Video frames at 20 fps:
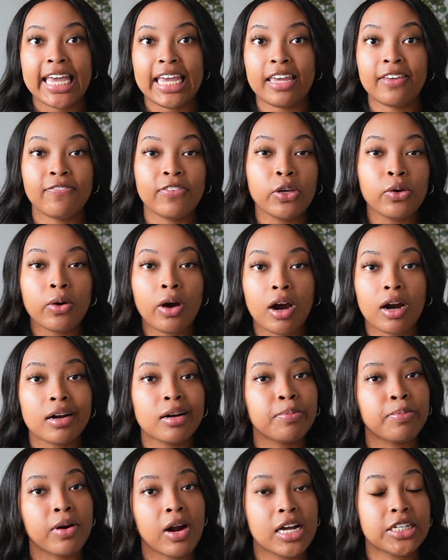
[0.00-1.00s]
If you
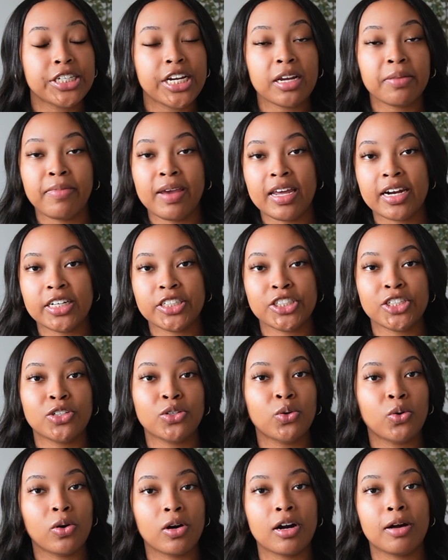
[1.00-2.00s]
are a project manager
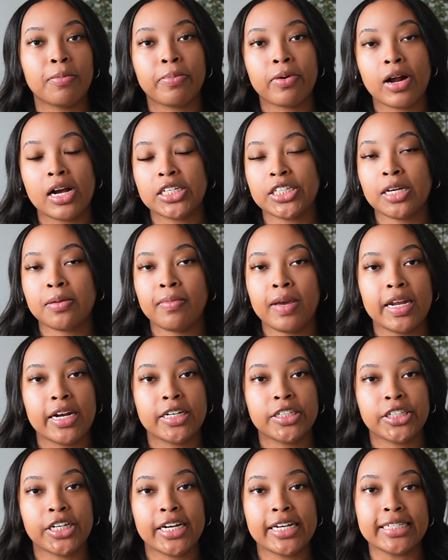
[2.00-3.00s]
or a project
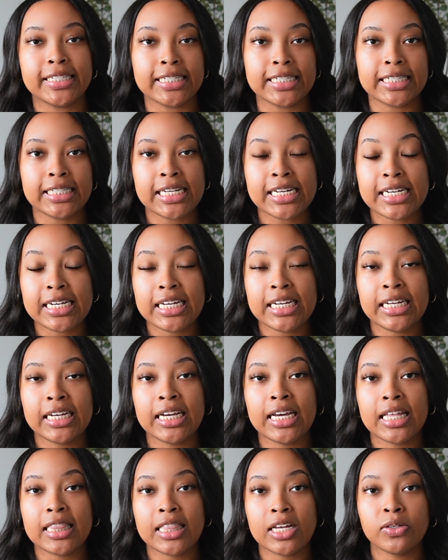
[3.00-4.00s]
manager is
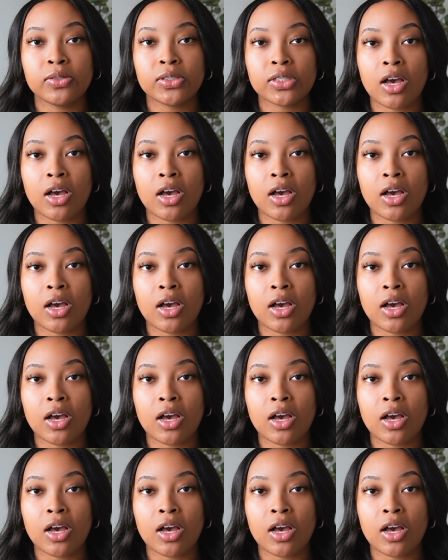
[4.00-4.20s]
attending those